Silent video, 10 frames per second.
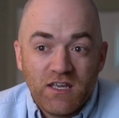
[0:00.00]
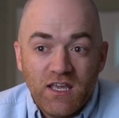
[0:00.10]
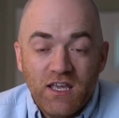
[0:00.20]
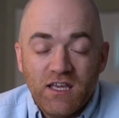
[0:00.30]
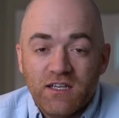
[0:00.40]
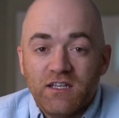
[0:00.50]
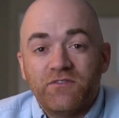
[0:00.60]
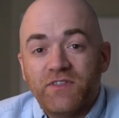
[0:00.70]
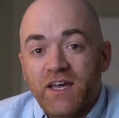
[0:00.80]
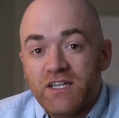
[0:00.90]
And
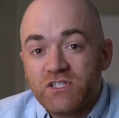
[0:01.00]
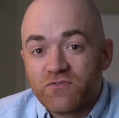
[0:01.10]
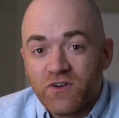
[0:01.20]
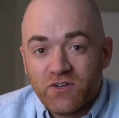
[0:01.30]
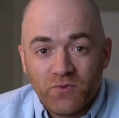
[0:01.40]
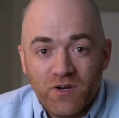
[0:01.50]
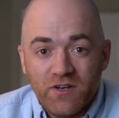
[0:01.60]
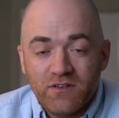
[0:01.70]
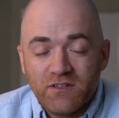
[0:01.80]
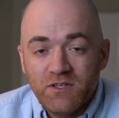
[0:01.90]
if the hedge fund
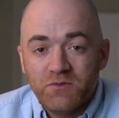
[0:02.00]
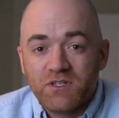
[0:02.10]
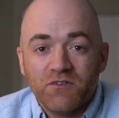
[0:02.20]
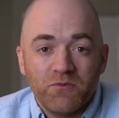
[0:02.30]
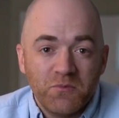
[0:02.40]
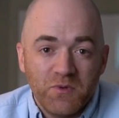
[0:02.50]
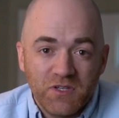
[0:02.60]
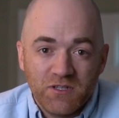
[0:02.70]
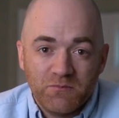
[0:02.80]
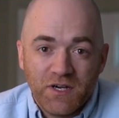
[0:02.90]
won, he would give him $1
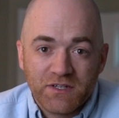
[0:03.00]
million.